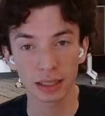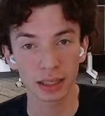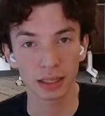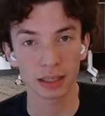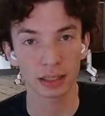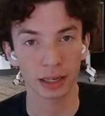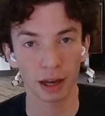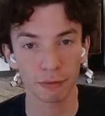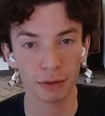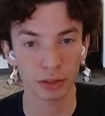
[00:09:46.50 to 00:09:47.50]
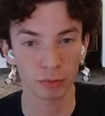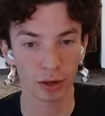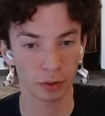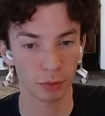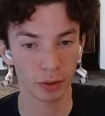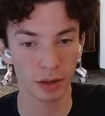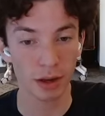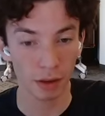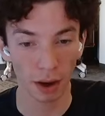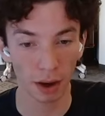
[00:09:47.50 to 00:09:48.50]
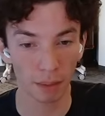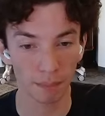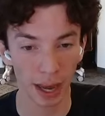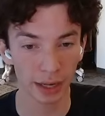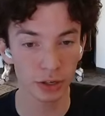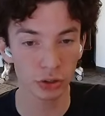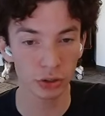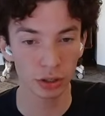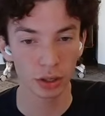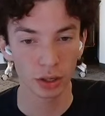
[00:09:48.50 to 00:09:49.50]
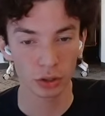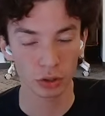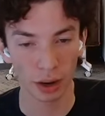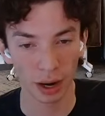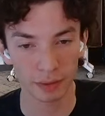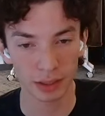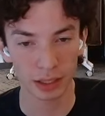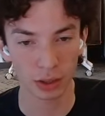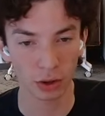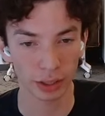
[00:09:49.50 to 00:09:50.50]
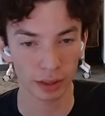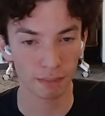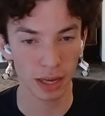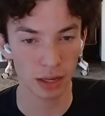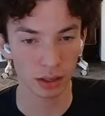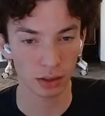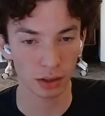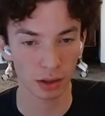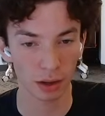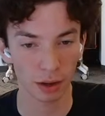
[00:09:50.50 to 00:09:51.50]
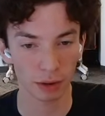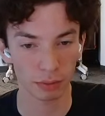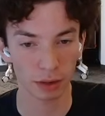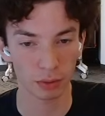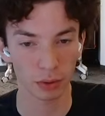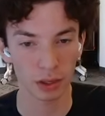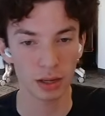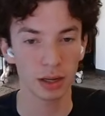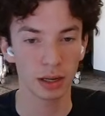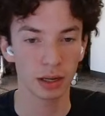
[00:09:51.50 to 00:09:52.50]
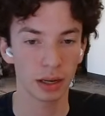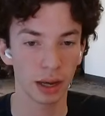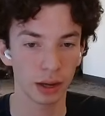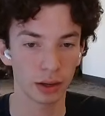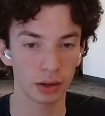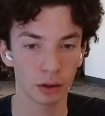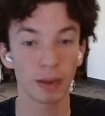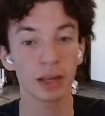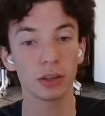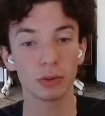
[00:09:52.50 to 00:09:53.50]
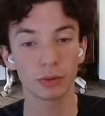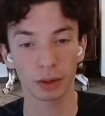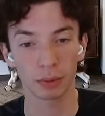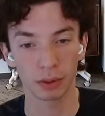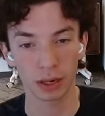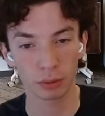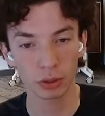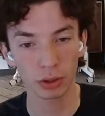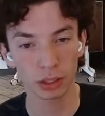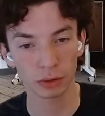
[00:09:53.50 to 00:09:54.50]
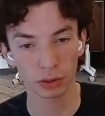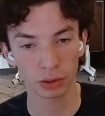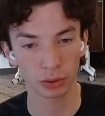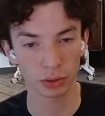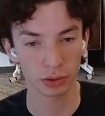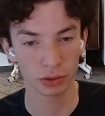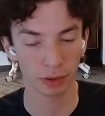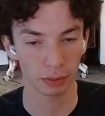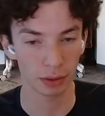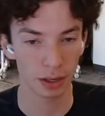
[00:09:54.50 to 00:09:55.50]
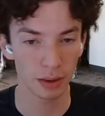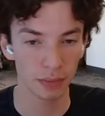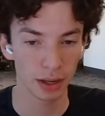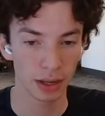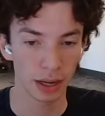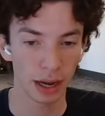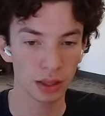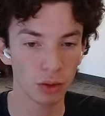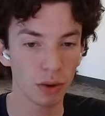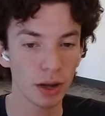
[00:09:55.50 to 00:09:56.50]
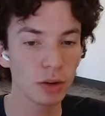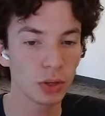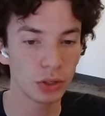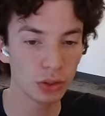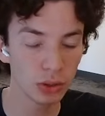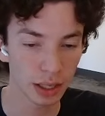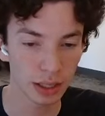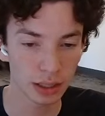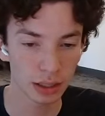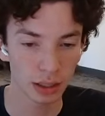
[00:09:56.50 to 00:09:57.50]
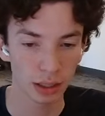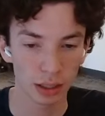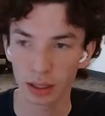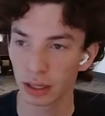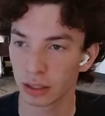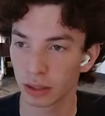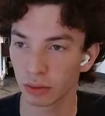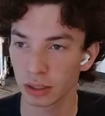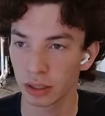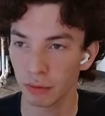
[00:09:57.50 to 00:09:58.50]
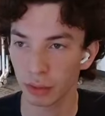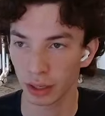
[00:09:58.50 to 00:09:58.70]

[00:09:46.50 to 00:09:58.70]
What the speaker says: in this like effect React Query package. So I have this thing called like make effect React Query or make use effect query, and it returns this function called use effect query. And the way you would use this is here. Let's see if we can